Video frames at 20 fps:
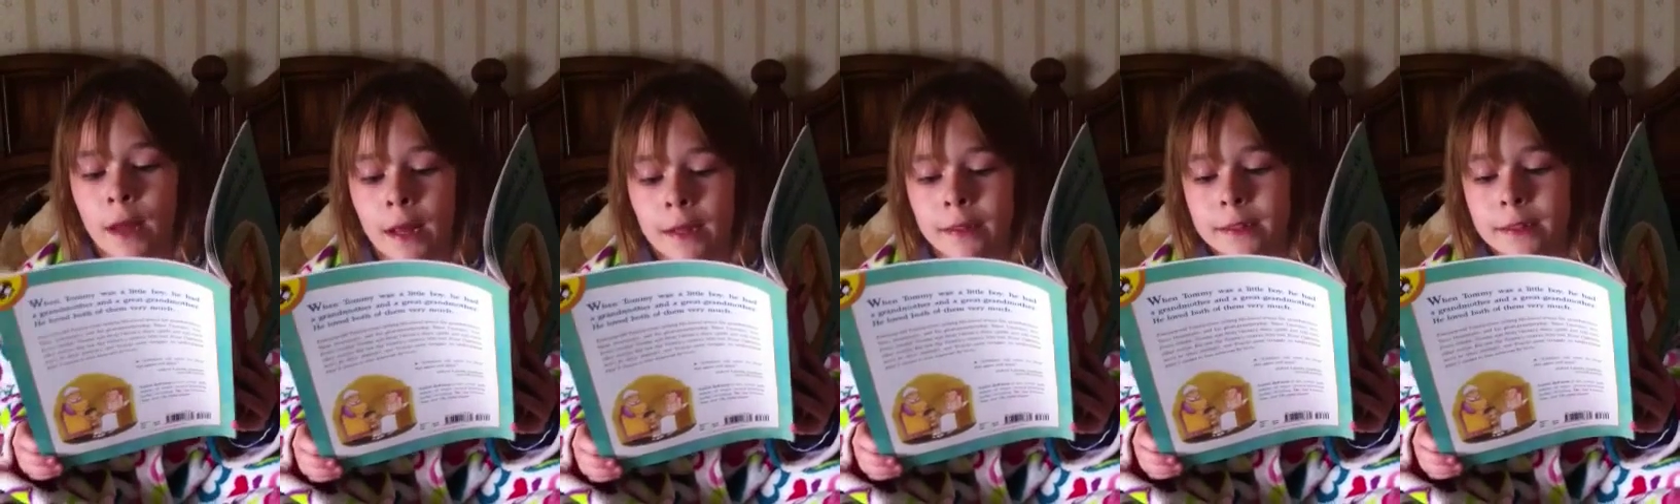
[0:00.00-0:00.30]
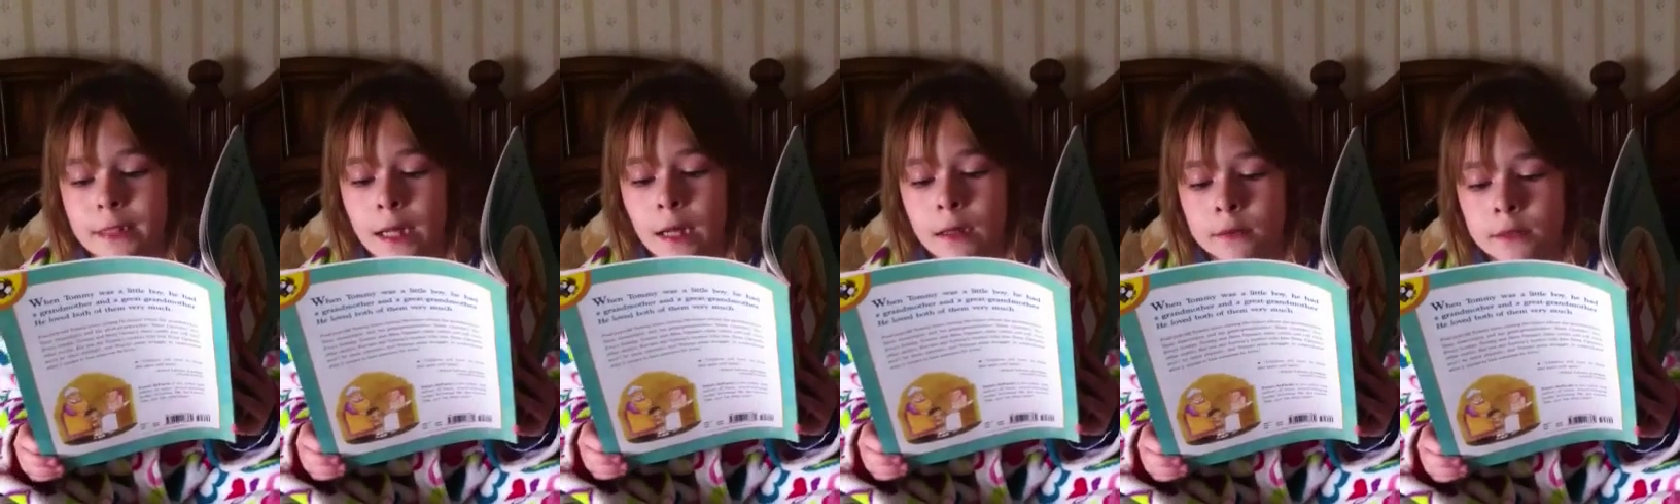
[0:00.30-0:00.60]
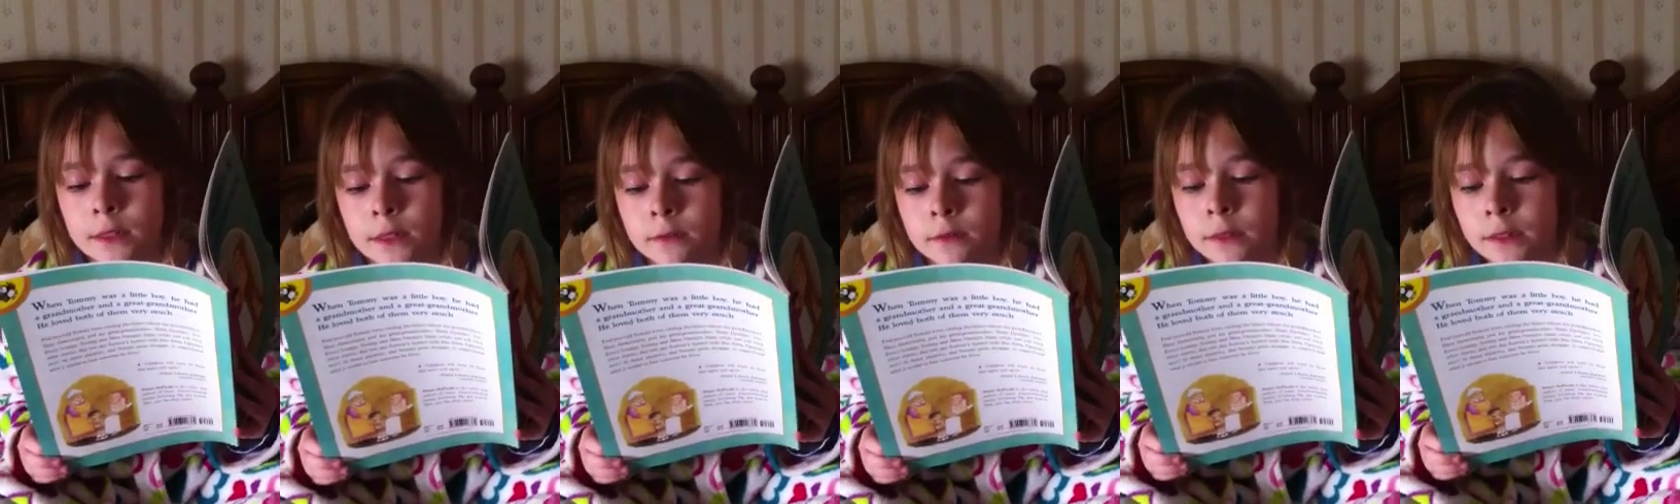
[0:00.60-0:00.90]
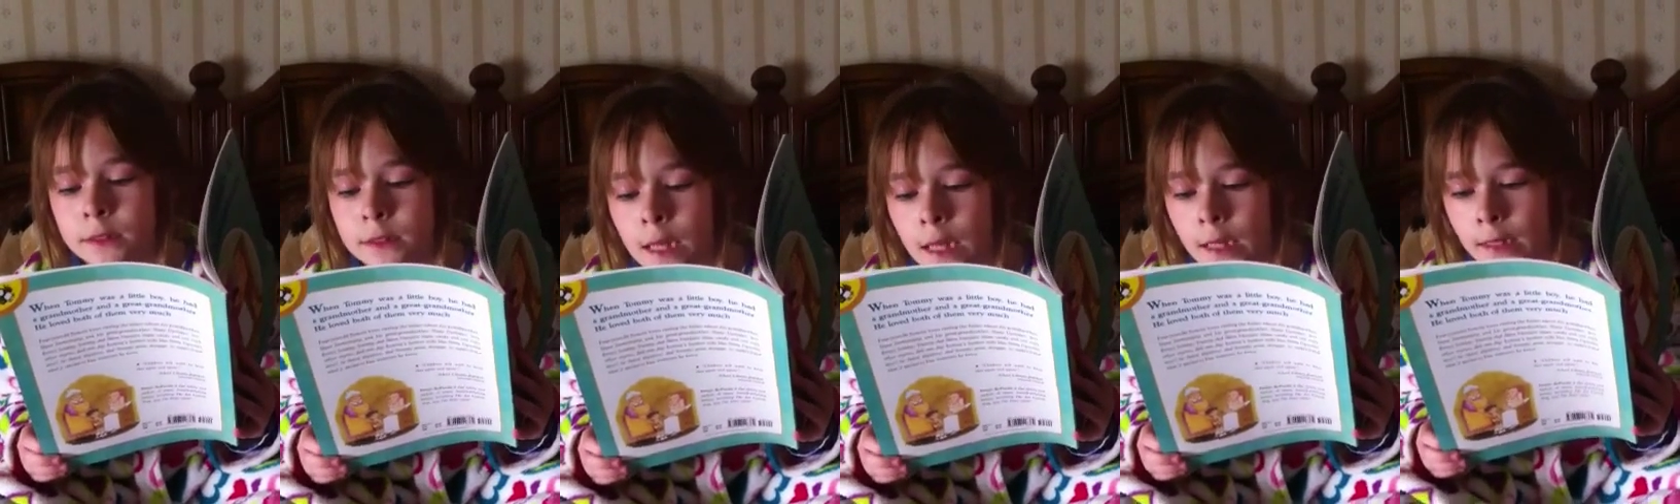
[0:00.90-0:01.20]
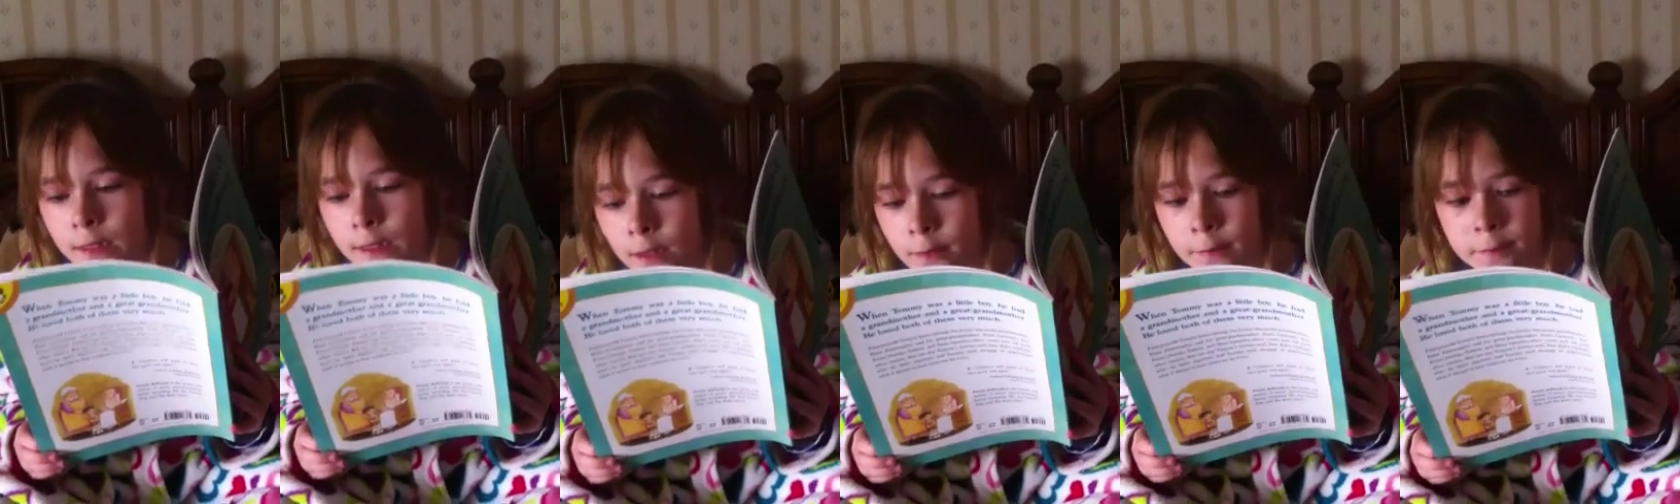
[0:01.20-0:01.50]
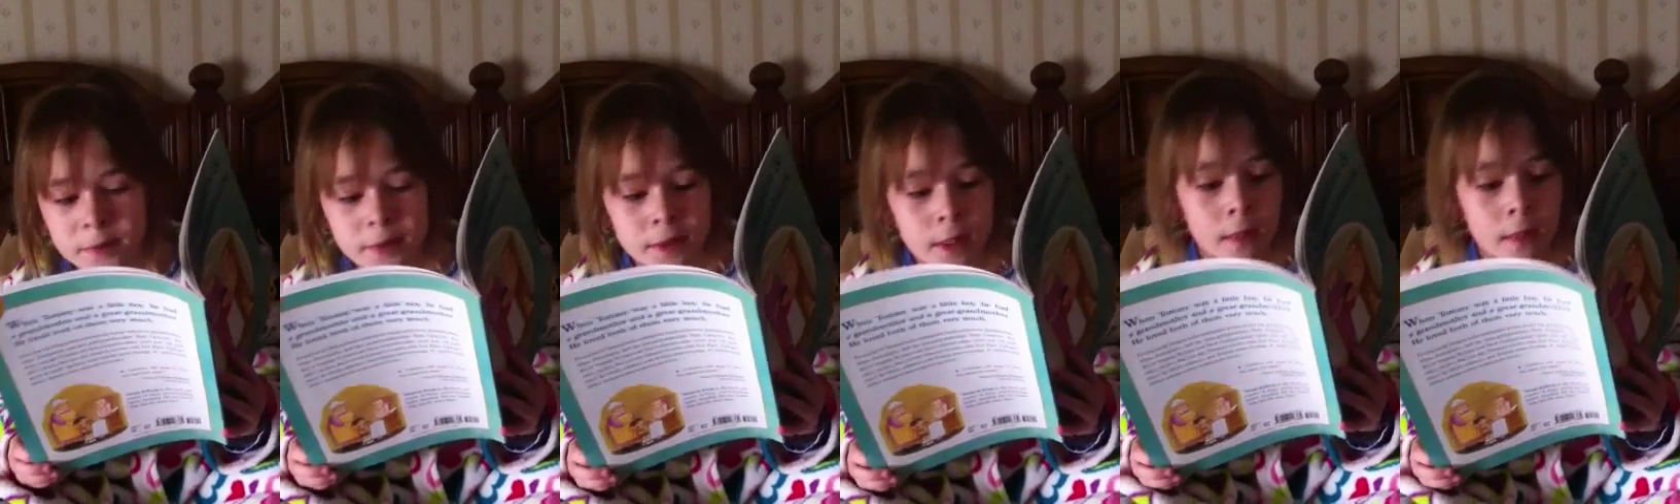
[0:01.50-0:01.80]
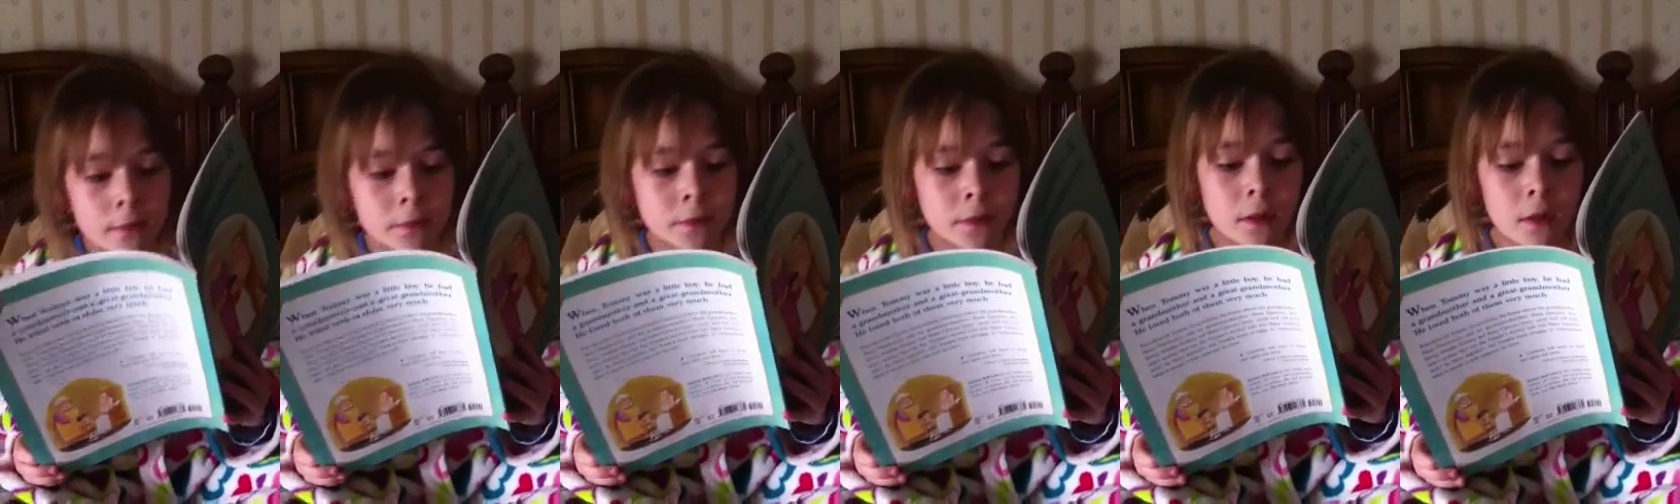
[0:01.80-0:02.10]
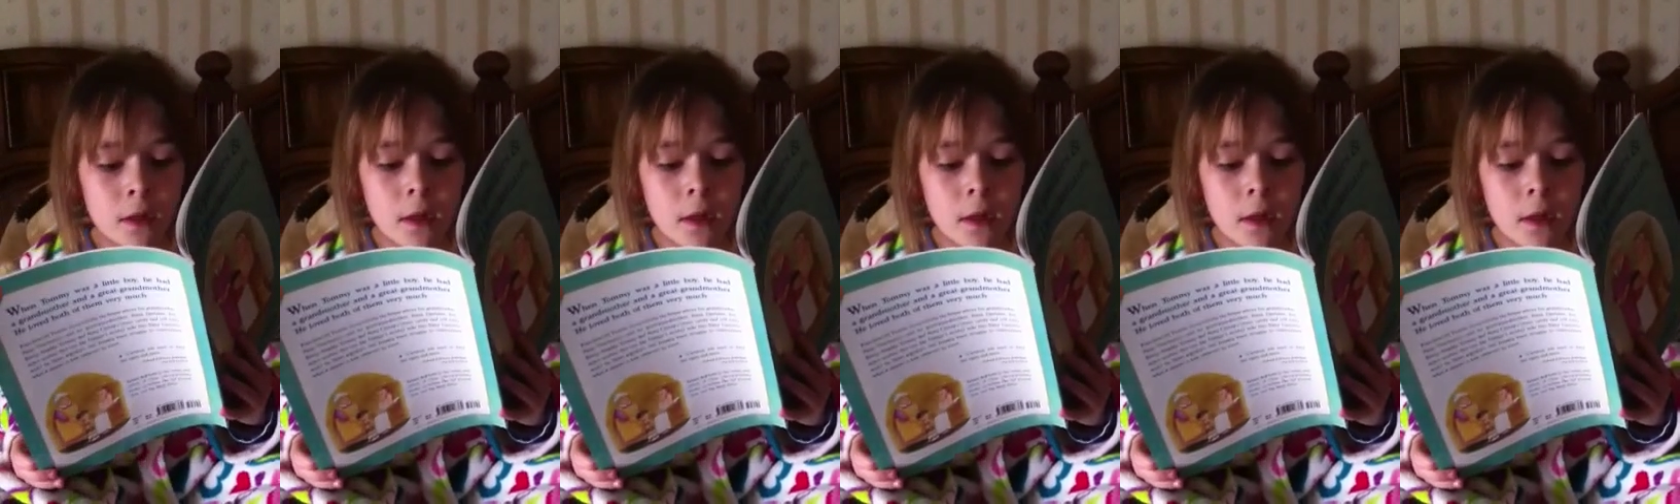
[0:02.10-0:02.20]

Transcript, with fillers: Nanny Dances and Nanny Upstairs,